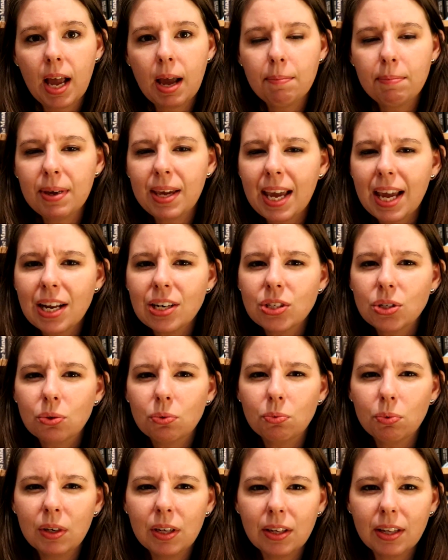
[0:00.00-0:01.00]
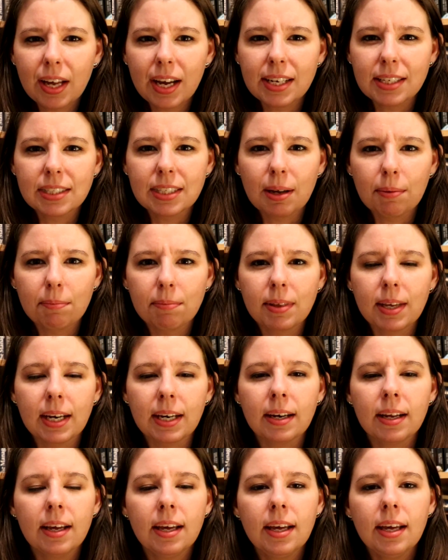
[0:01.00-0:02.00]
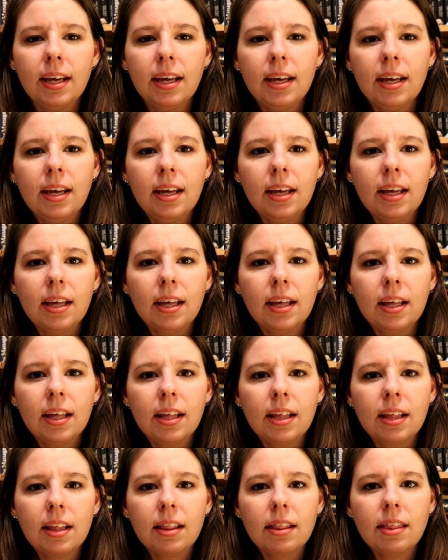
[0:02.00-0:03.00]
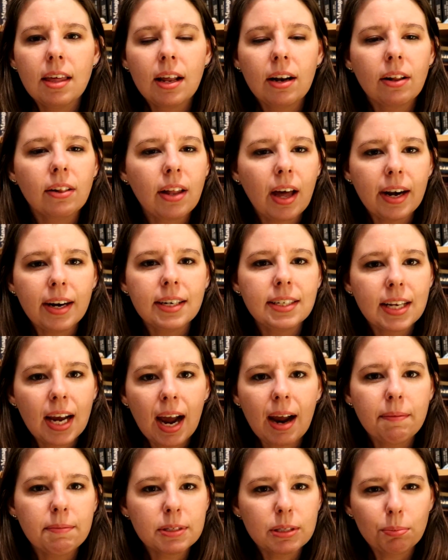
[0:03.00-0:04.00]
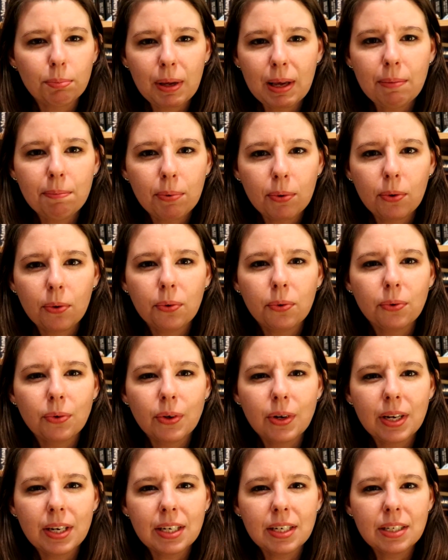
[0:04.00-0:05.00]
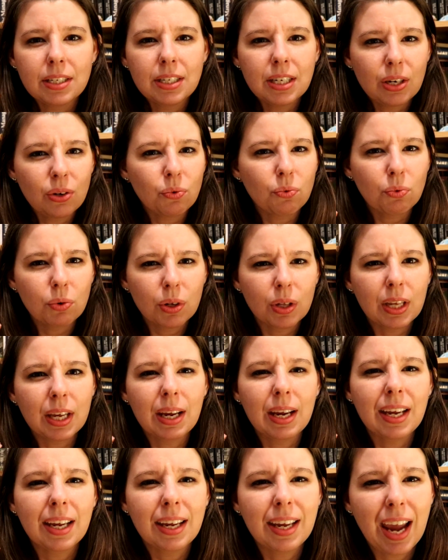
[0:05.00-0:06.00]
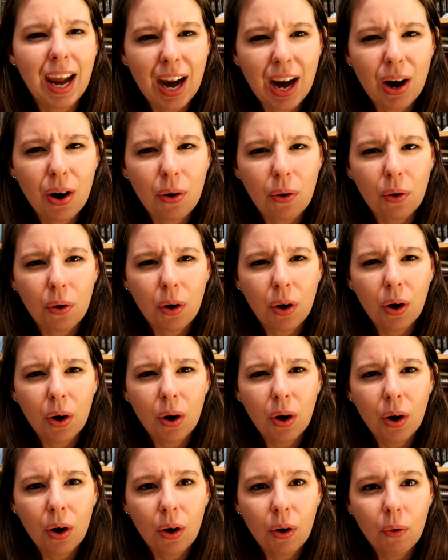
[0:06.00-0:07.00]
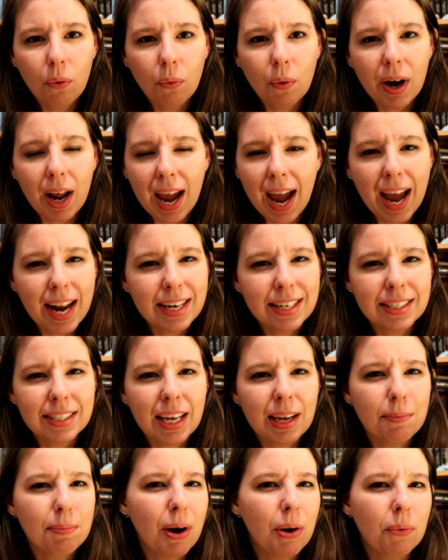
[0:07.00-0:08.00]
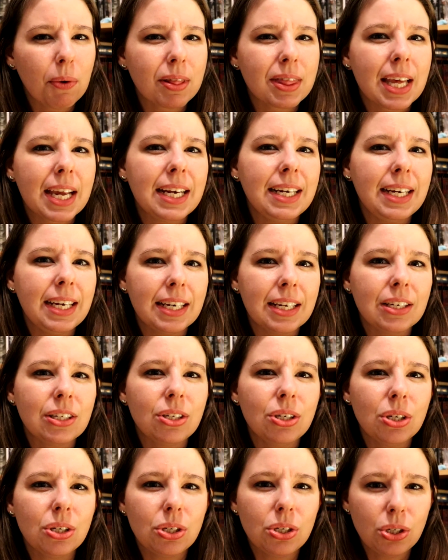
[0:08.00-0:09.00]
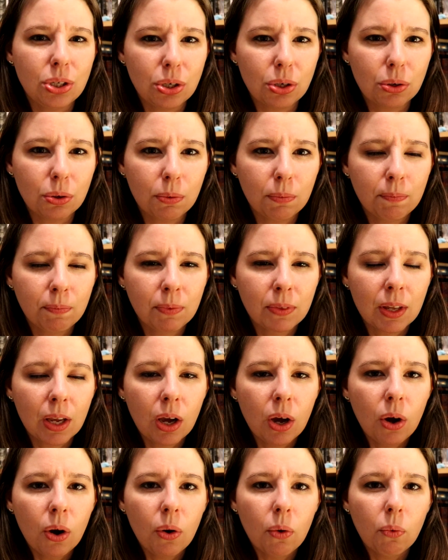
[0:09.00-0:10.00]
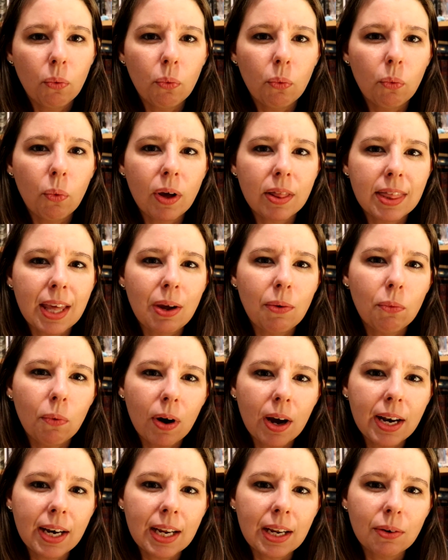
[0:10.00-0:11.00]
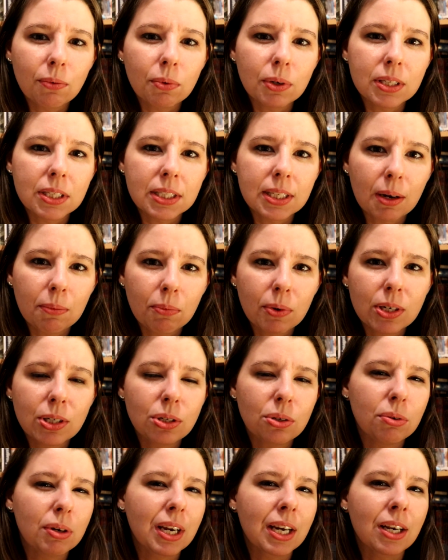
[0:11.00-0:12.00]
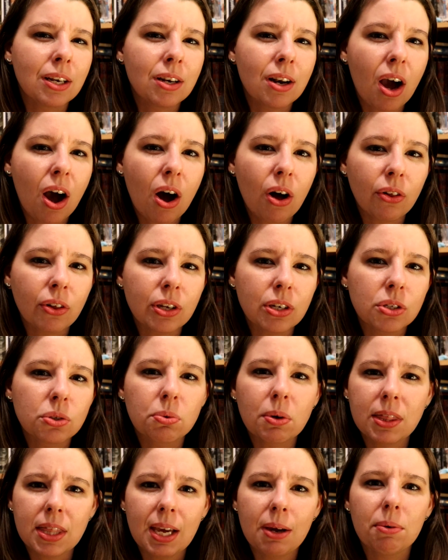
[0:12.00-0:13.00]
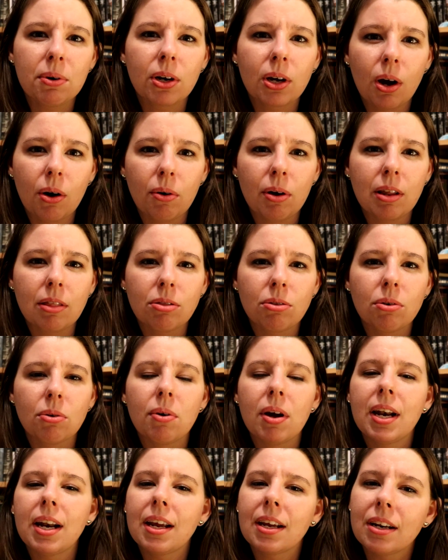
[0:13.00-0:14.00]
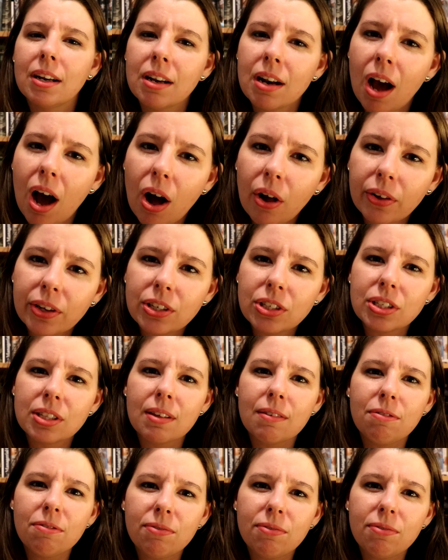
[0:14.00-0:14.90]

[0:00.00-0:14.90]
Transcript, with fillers: I began to realize something, that a lot of times people didn't really care what I had to say about what they needed to do. What they wanted was someone to acknowledge what they were going through and acknowledge the